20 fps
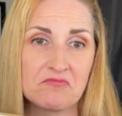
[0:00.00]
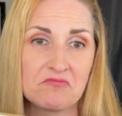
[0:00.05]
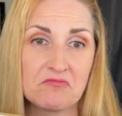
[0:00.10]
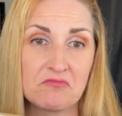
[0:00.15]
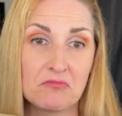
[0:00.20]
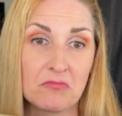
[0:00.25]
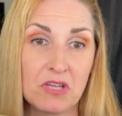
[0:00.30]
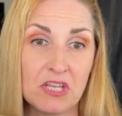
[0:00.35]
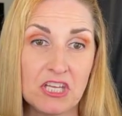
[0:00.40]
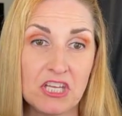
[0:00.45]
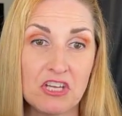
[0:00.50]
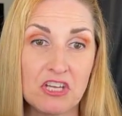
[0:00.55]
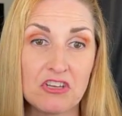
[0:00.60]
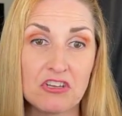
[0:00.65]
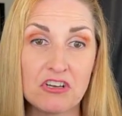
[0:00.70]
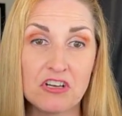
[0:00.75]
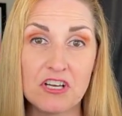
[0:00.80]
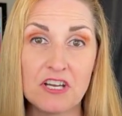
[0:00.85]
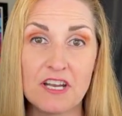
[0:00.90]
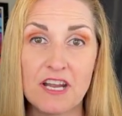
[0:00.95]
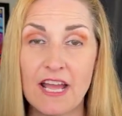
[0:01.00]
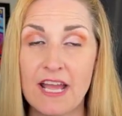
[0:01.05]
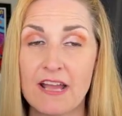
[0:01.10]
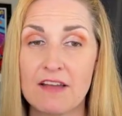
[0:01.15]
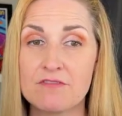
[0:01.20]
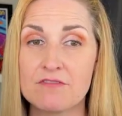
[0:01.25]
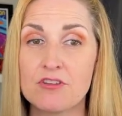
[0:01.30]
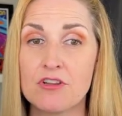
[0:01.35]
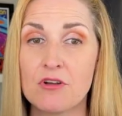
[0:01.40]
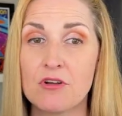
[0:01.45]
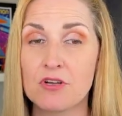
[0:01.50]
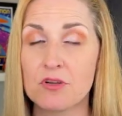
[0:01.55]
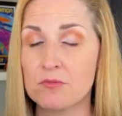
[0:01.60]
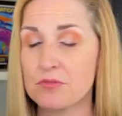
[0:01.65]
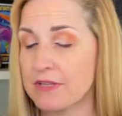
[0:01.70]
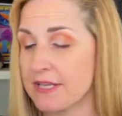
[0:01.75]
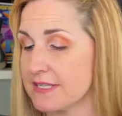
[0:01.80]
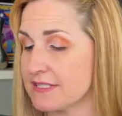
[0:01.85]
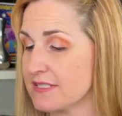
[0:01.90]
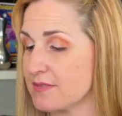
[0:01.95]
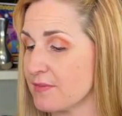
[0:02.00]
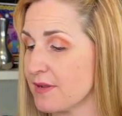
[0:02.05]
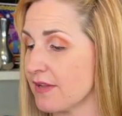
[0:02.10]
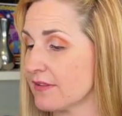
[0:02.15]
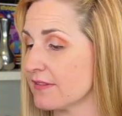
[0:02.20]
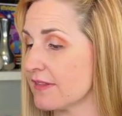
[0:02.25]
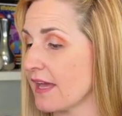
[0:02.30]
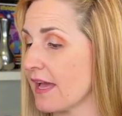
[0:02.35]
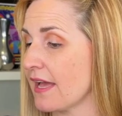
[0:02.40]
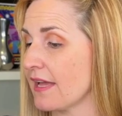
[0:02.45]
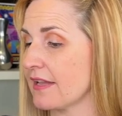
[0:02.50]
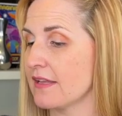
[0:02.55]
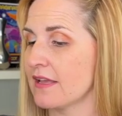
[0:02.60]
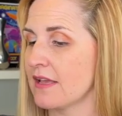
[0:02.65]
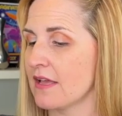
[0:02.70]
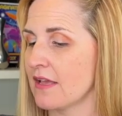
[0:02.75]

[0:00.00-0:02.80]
really good. I have no complaints about that.